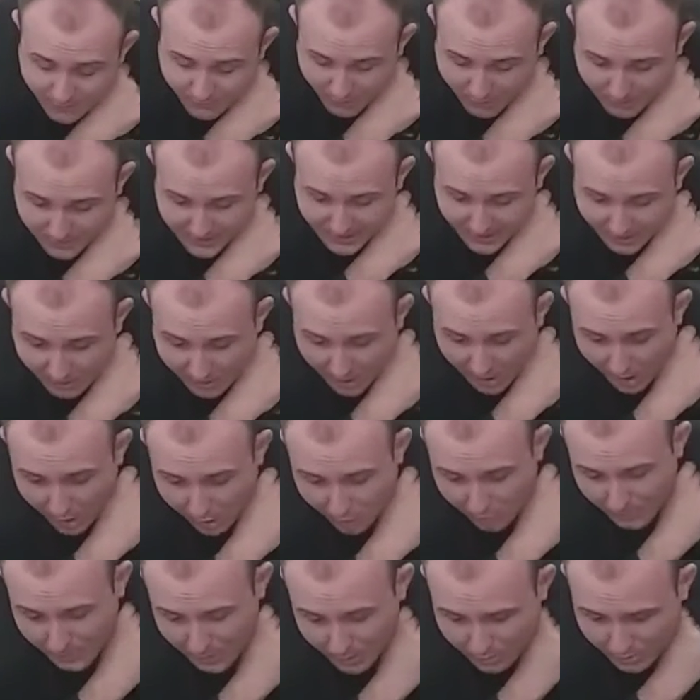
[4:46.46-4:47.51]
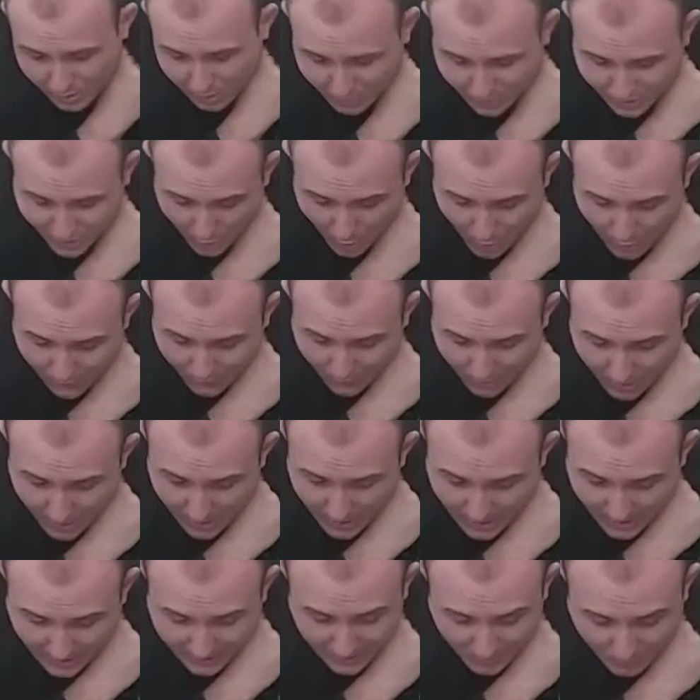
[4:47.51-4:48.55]
From here, elbow goes over,
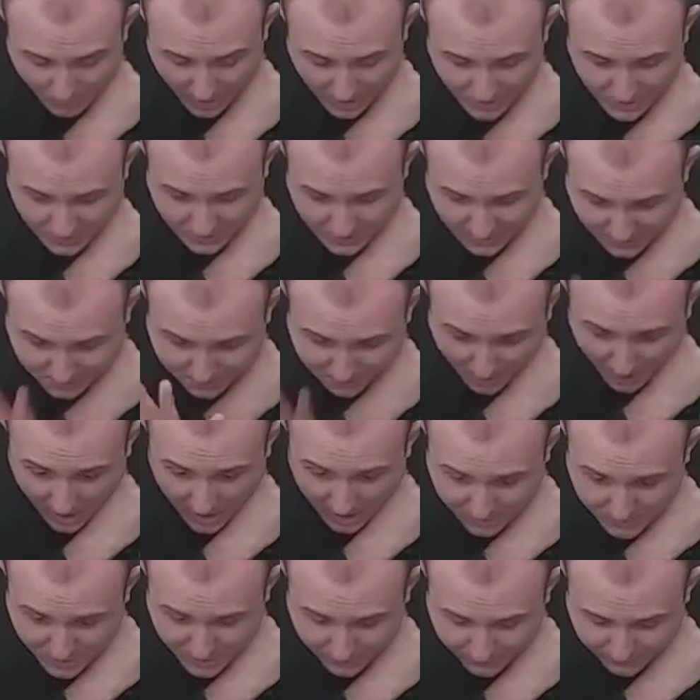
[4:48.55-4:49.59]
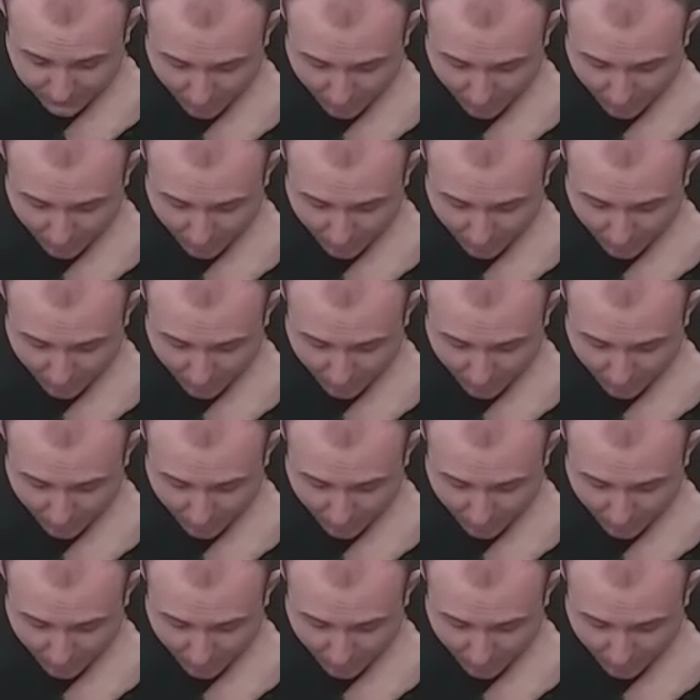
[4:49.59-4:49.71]
and then watch this, guys. Palm to the